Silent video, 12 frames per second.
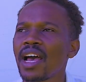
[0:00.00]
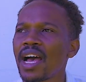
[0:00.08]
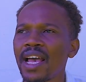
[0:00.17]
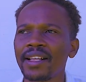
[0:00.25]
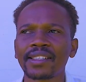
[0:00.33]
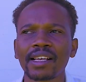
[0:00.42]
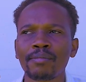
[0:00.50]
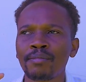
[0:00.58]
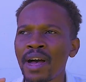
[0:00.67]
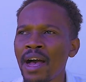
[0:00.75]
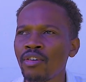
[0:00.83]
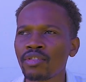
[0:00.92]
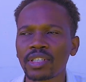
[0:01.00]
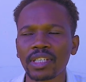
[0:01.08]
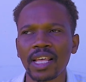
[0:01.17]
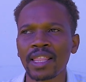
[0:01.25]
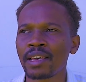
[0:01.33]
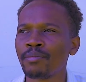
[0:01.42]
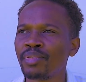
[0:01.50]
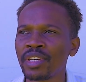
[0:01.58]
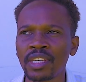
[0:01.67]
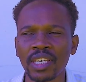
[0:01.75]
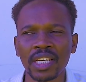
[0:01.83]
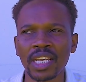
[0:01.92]
It's about the
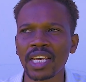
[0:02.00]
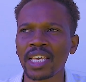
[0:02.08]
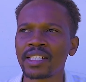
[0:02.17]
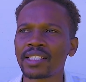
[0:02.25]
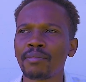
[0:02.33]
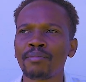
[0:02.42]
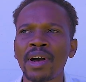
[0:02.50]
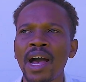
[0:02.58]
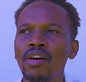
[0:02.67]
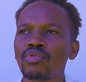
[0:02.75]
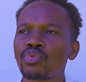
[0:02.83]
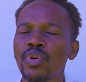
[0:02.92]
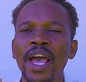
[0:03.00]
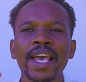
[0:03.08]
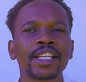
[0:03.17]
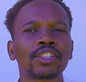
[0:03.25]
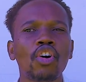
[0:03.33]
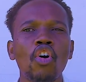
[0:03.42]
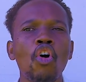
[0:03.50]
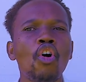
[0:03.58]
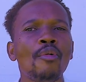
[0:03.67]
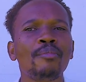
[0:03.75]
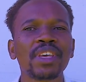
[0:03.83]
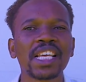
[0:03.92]
beginning. It's about where it
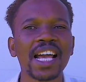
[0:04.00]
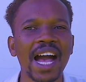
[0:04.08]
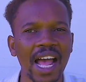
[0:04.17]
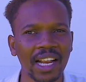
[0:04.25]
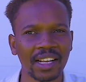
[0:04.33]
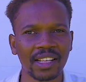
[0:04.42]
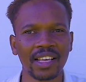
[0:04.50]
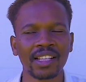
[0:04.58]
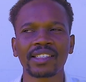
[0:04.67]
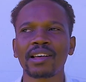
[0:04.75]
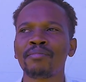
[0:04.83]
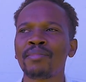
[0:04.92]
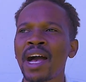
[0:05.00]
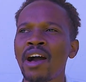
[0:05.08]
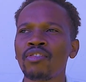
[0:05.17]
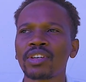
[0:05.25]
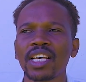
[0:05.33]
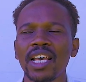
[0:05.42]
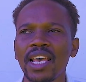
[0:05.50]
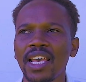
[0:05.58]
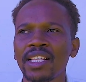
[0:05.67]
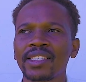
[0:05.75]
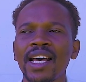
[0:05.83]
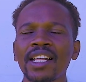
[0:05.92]
all began.
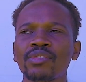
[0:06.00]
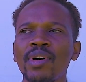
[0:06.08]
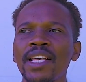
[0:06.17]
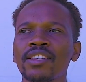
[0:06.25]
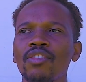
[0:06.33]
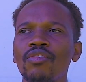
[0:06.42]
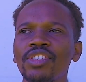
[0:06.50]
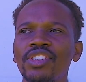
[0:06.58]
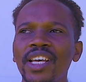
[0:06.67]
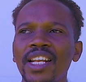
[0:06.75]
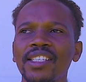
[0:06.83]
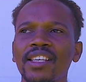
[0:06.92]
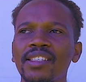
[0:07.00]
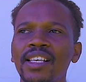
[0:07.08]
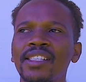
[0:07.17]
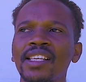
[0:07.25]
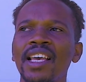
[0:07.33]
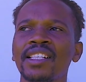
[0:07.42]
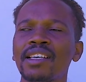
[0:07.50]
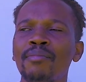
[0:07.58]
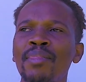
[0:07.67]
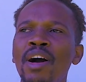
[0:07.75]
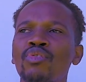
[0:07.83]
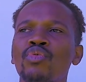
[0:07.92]
That's why it's called Genesis. It's
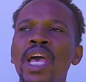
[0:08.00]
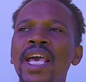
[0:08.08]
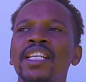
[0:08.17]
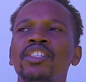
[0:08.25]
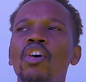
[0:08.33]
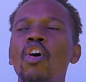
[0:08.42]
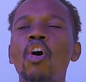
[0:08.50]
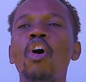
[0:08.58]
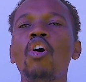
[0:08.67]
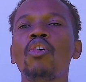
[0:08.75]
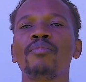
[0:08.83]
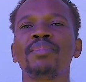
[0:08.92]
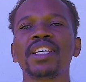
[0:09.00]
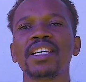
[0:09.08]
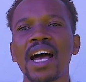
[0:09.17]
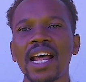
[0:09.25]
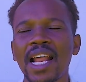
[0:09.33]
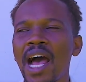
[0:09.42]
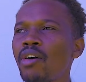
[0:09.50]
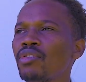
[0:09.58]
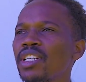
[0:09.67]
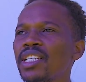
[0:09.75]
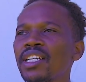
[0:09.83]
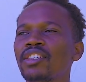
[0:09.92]
about where it all began. How
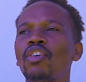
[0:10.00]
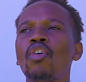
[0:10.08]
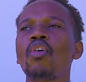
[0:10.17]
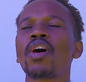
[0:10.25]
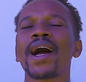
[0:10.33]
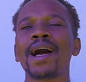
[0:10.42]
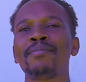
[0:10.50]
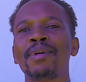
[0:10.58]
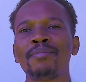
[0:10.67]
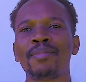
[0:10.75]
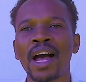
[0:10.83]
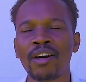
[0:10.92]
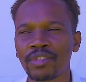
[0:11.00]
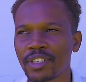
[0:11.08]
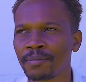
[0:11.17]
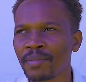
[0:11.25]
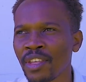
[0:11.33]
did it all come about?